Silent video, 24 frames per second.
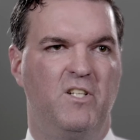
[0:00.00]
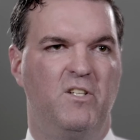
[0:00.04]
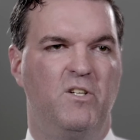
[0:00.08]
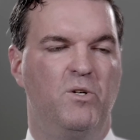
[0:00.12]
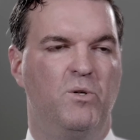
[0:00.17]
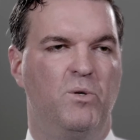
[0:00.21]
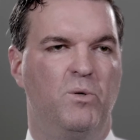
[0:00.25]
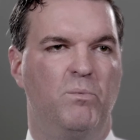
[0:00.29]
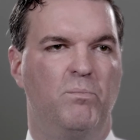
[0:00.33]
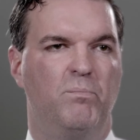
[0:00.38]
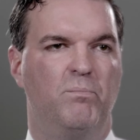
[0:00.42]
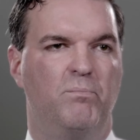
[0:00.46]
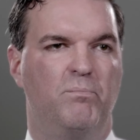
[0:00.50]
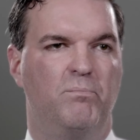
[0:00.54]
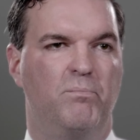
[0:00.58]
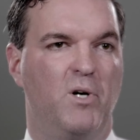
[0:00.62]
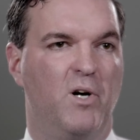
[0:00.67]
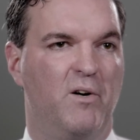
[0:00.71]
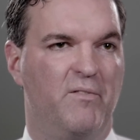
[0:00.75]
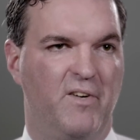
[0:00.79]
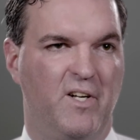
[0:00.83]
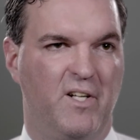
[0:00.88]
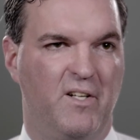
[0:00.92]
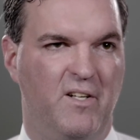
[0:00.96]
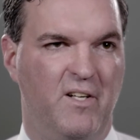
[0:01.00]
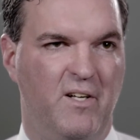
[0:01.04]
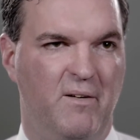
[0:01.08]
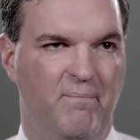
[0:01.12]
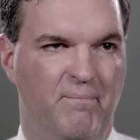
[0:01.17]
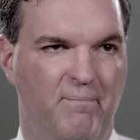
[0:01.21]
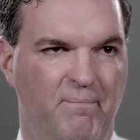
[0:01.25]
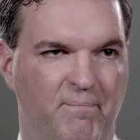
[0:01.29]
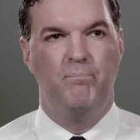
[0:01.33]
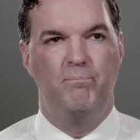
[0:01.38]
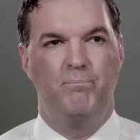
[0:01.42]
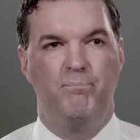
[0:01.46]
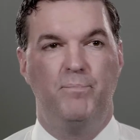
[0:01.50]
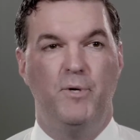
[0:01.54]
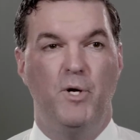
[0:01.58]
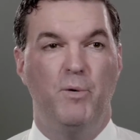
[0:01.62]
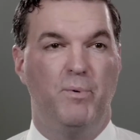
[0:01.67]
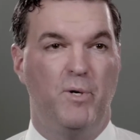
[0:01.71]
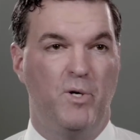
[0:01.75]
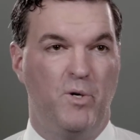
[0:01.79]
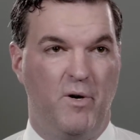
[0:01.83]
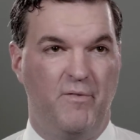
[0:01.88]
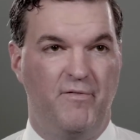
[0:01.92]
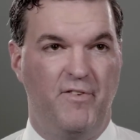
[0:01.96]
do perfectly.
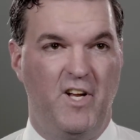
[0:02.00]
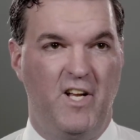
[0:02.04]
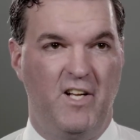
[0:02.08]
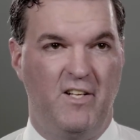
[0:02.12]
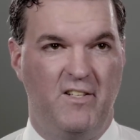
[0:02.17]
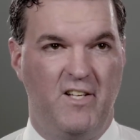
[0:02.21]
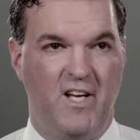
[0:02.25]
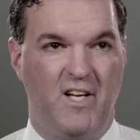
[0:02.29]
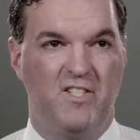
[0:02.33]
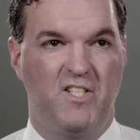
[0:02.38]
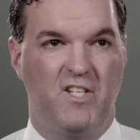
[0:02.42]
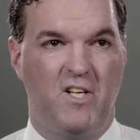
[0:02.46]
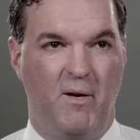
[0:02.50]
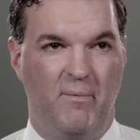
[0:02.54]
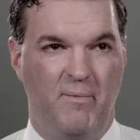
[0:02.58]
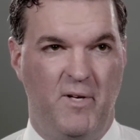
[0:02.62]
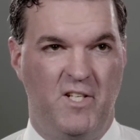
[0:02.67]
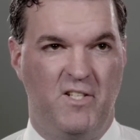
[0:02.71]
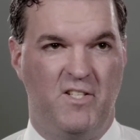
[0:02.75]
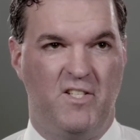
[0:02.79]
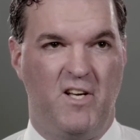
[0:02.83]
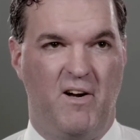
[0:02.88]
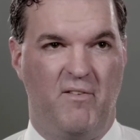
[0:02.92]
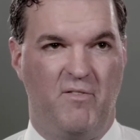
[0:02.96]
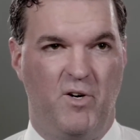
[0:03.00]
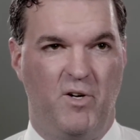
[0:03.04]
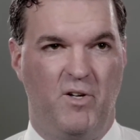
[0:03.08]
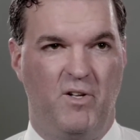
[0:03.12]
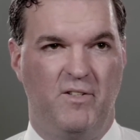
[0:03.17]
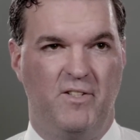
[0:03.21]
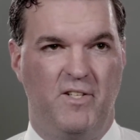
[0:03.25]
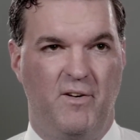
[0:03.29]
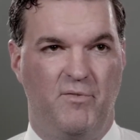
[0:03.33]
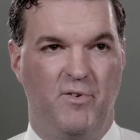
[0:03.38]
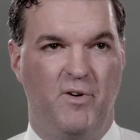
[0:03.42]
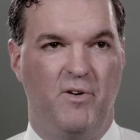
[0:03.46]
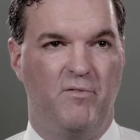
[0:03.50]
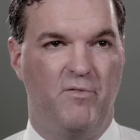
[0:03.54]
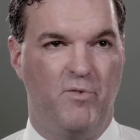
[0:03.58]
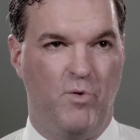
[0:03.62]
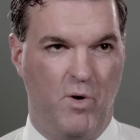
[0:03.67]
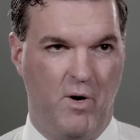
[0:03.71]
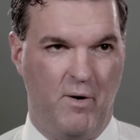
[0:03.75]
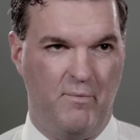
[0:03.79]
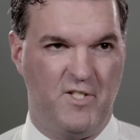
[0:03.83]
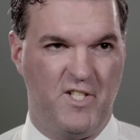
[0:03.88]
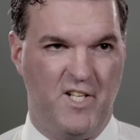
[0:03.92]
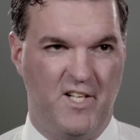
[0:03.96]
Buprenorphine does come in several different
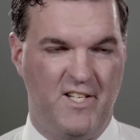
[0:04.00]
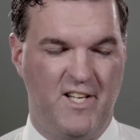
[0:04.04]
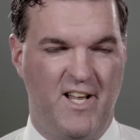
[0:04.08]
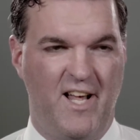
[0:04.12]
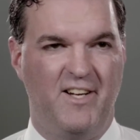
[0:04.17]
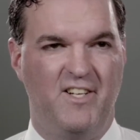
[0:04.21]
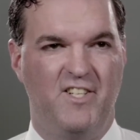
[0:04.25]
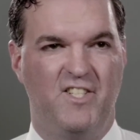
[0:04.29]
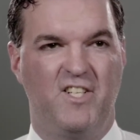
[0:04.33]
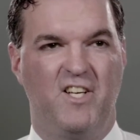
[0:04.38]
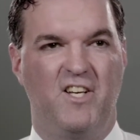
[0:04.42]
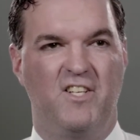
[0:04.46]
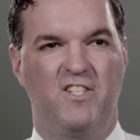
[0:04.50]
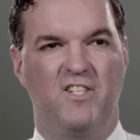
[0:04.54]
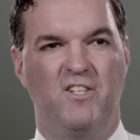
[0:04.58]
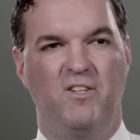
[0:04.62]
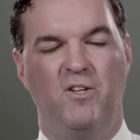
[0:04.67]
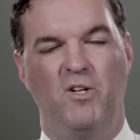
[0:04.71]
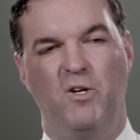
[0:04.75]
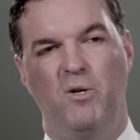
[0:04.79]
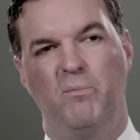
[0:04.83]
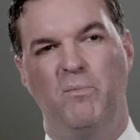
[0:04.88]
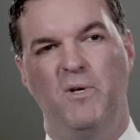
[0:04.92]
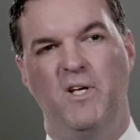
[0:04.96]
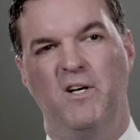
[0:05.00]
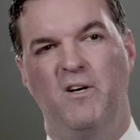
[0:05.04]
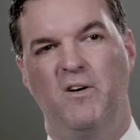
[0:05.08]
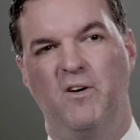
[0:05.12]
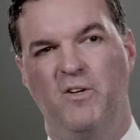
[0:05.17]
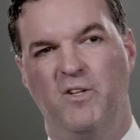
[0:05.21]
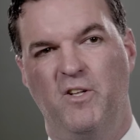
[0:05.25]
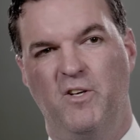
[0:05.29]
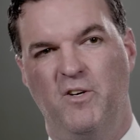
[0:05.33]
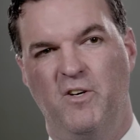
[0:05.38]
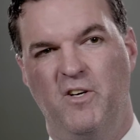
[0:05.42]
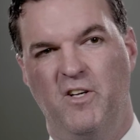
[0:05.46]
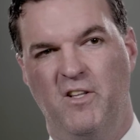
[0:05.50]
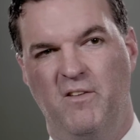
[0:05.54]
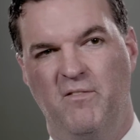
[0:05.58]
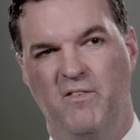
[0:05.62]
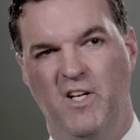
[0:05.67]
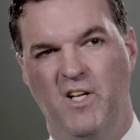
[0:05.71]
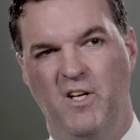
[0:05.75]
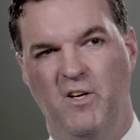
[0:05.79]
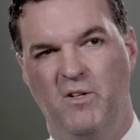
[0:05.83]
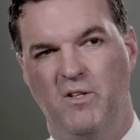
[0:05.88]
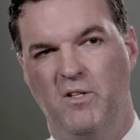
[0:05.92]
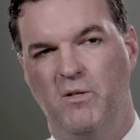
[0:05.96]
forms that I discussed a little bit earlier in the video.